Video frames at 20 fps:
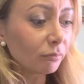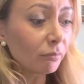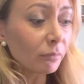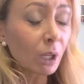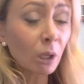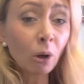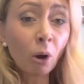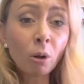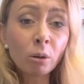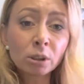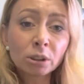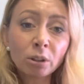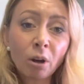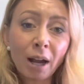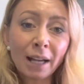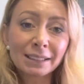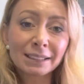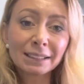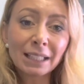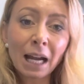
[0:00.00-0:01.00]
Also,
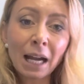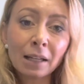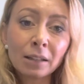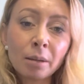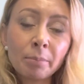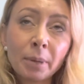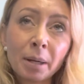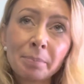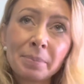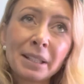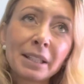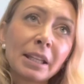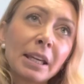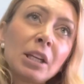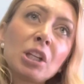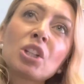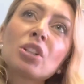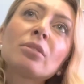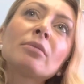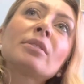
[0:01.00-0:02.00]
asylum
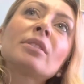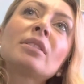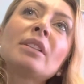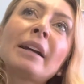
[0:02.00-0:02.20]
applications,